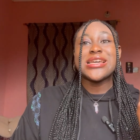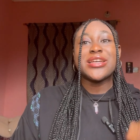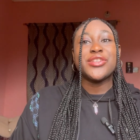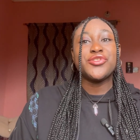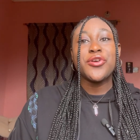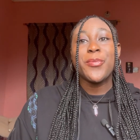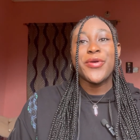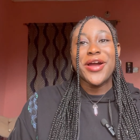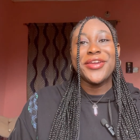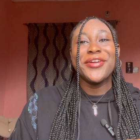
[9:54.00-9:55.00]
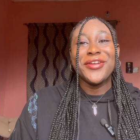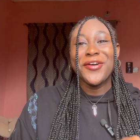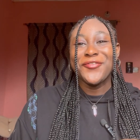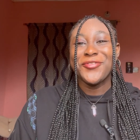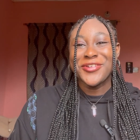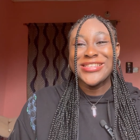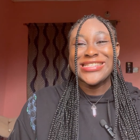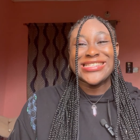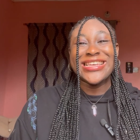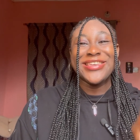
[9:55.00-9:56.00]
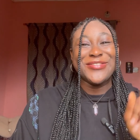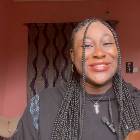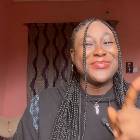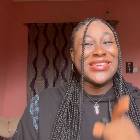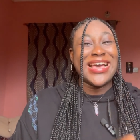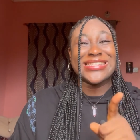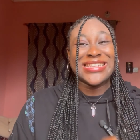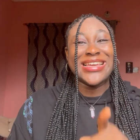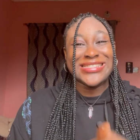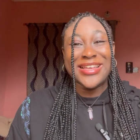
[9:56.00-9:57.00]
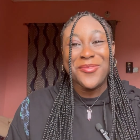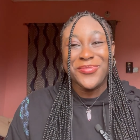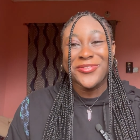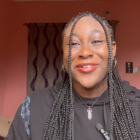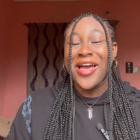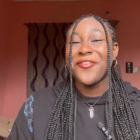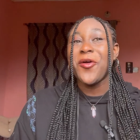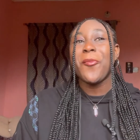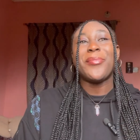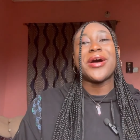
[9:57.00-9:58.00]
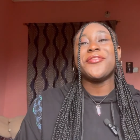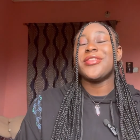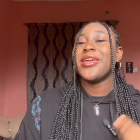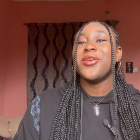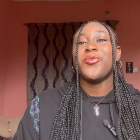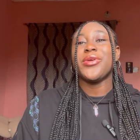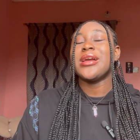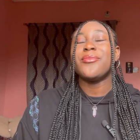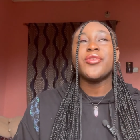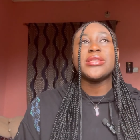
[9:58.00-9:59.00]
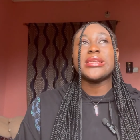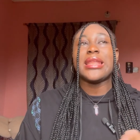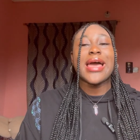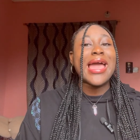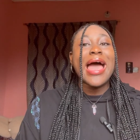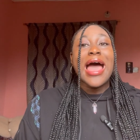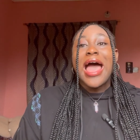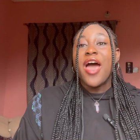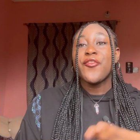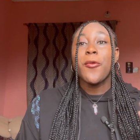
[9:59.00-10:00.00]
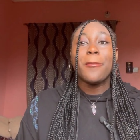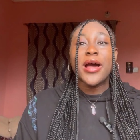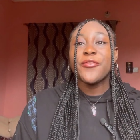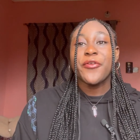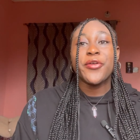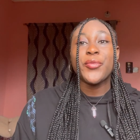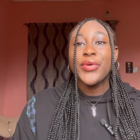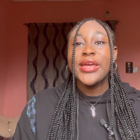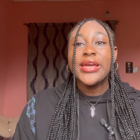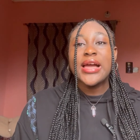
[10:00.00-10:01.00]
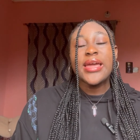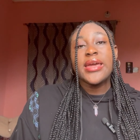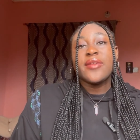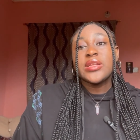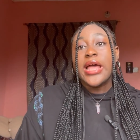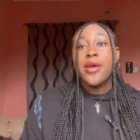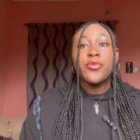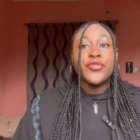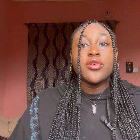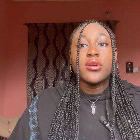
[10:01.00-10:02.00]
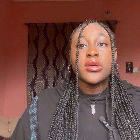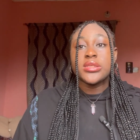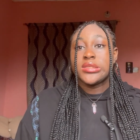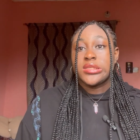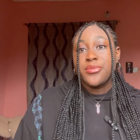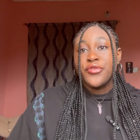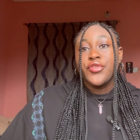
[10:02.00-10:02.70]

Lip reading: do not prank your loved ones. Use me as an example. I felt bad for like a week. I'm not going to lie. I felt bad for a week, and yeah, after that I moved on because they moved